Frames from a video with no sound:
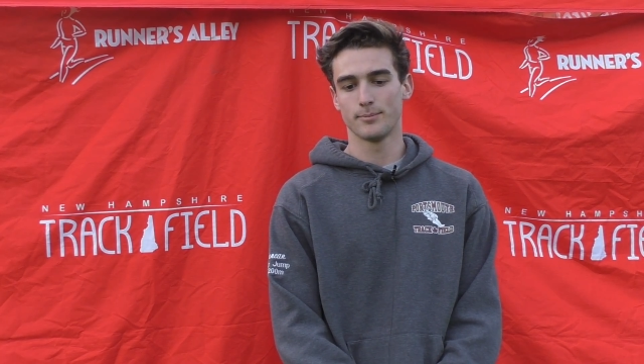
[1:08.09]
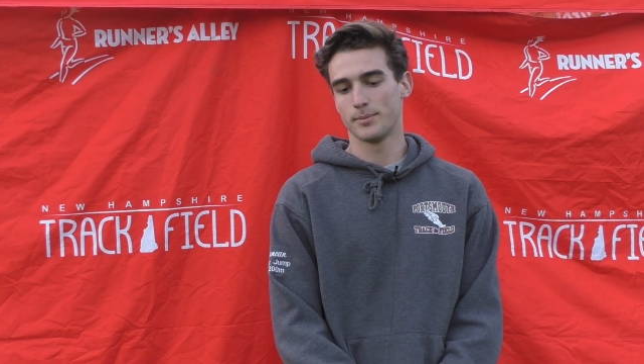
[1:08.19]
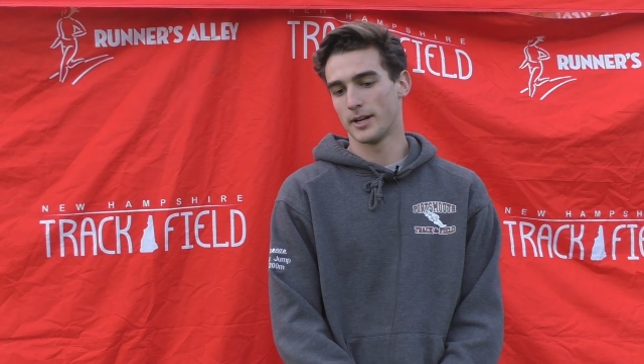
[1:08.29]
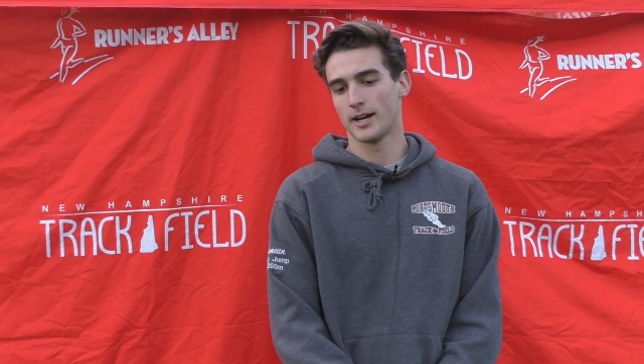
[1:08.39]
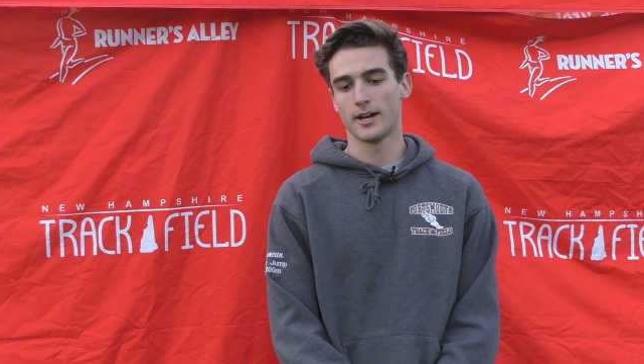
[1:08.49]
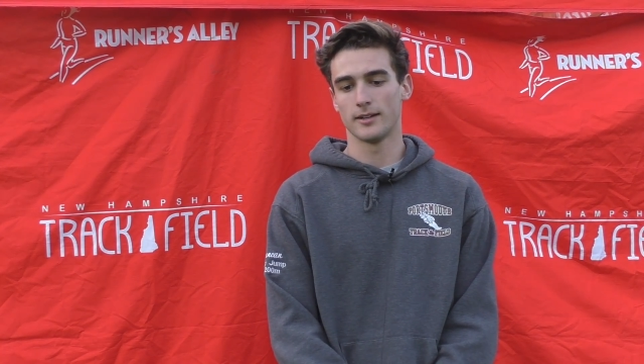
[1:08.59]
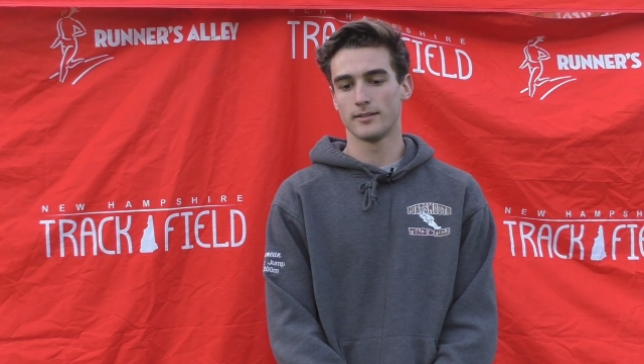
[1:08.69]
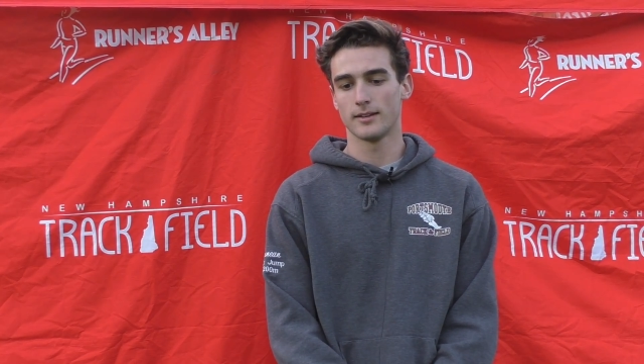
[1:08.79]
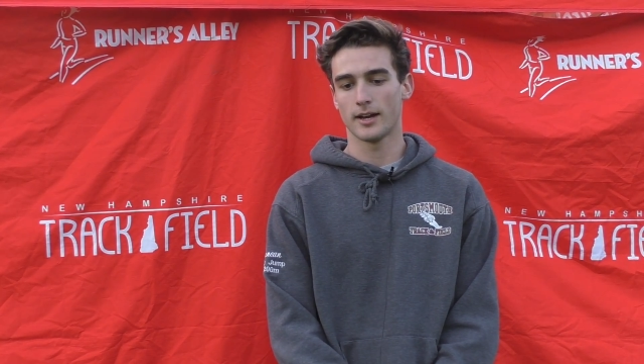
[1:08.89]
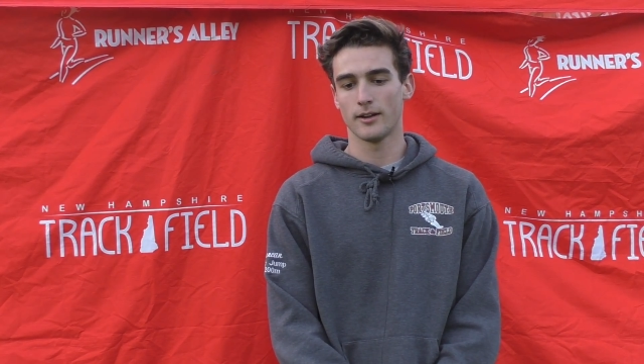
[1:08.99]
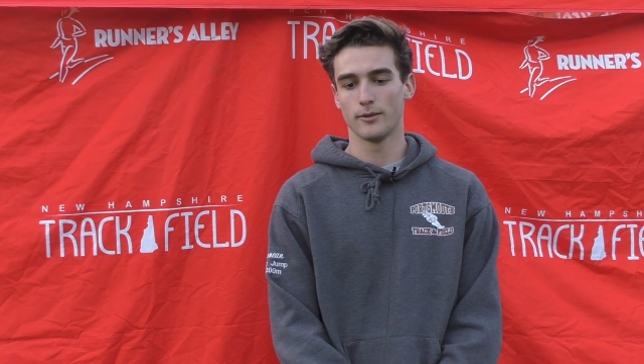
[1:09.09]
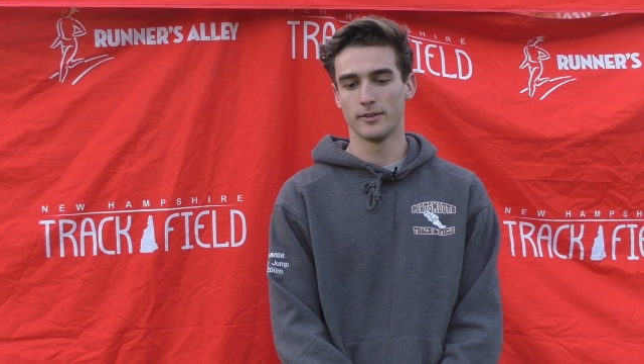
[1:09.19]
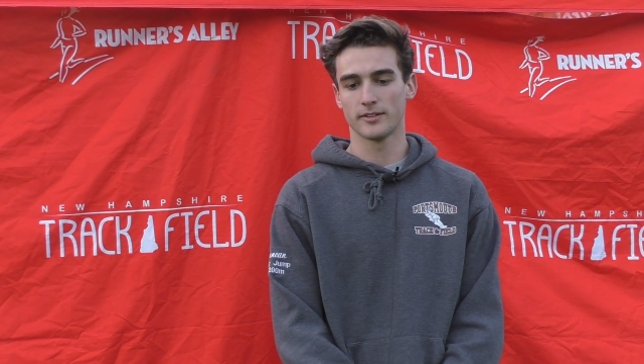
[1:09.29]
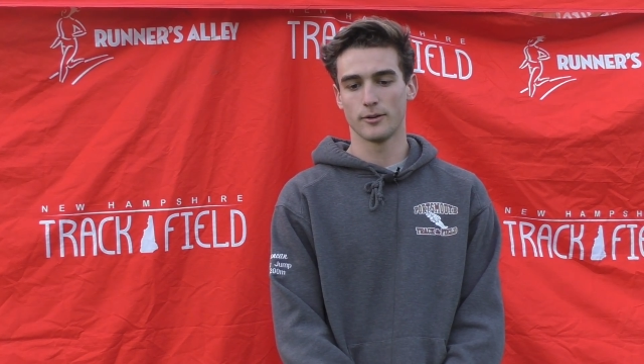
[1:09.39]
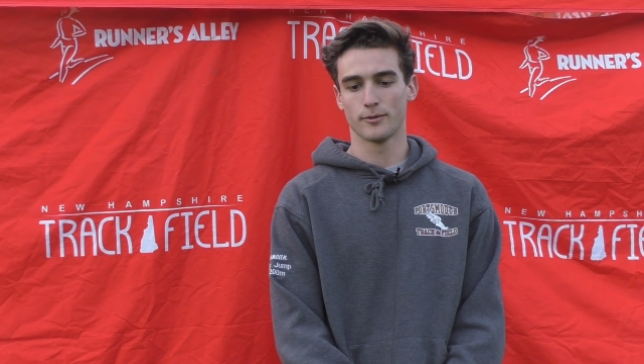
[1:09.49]
but uh, it
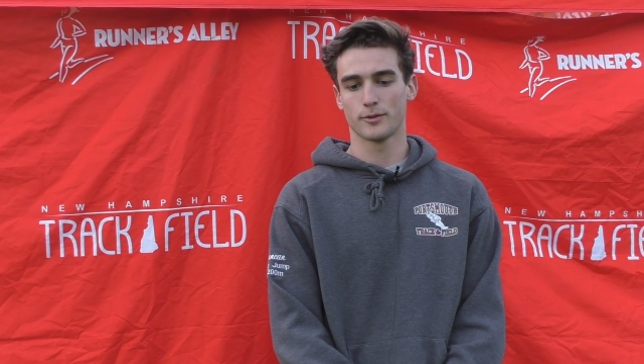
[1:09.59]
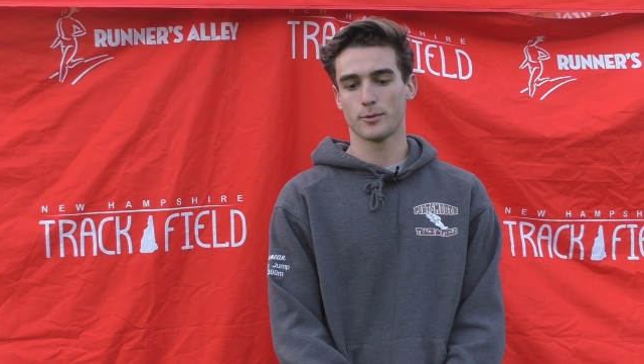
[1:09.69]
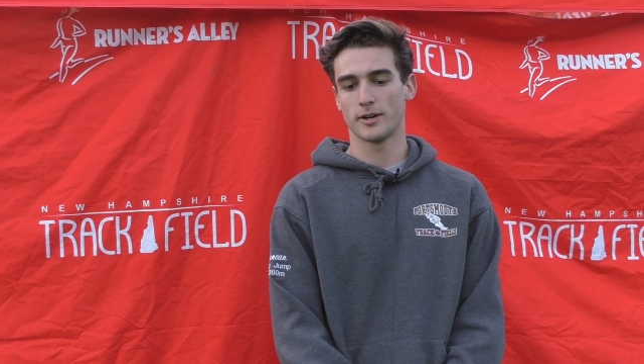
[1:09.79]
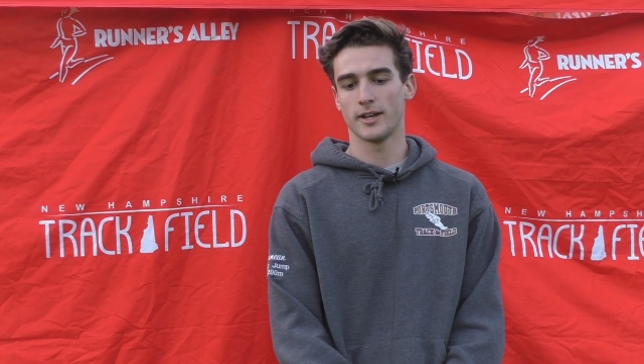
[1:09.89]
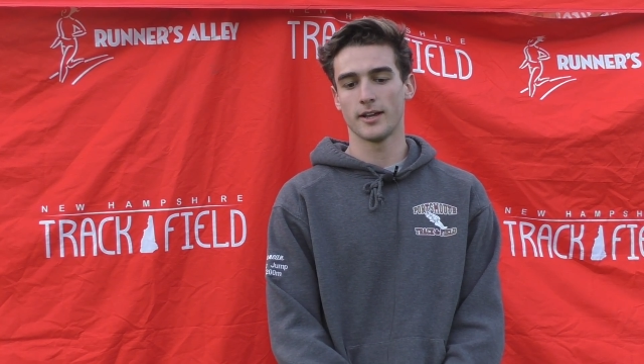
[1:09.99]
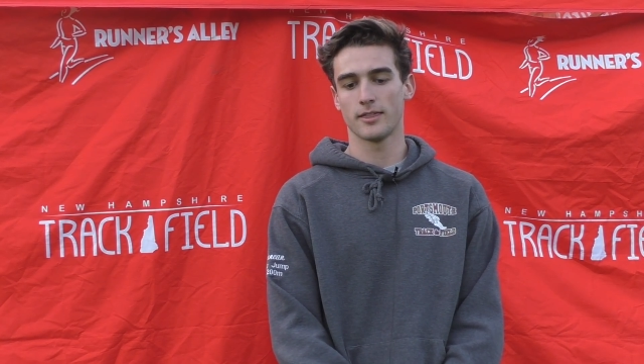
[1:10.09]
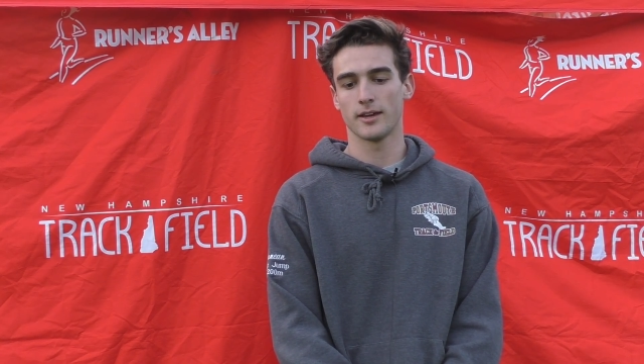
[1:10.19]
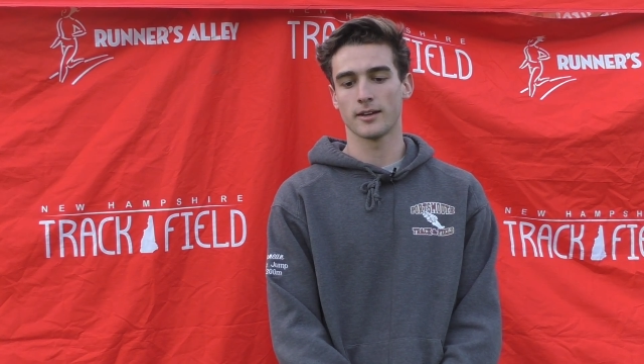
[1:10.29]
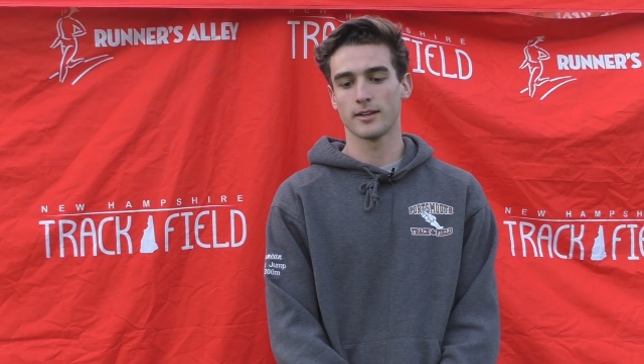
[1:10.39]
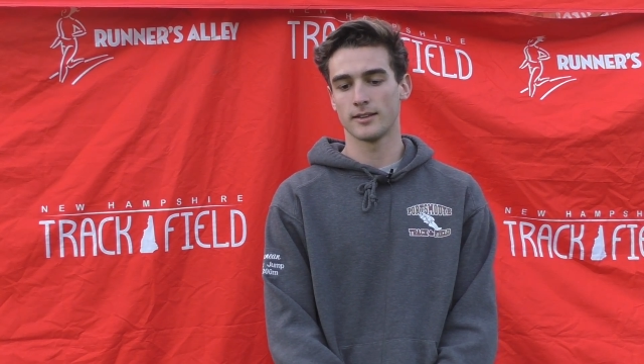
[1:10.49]
was over 20, I think.